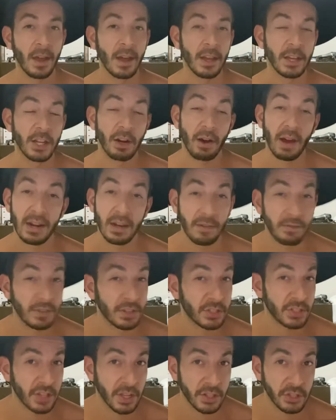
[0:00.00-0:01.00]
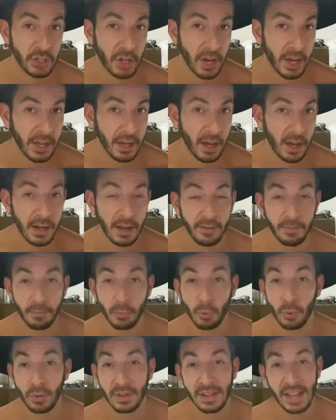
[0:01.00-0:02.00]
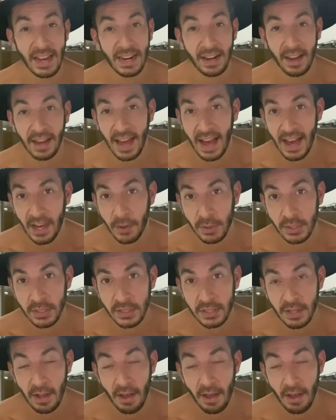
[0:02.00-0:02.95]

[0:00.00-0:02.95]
You know, I love the sunshine. I love more daylight hours.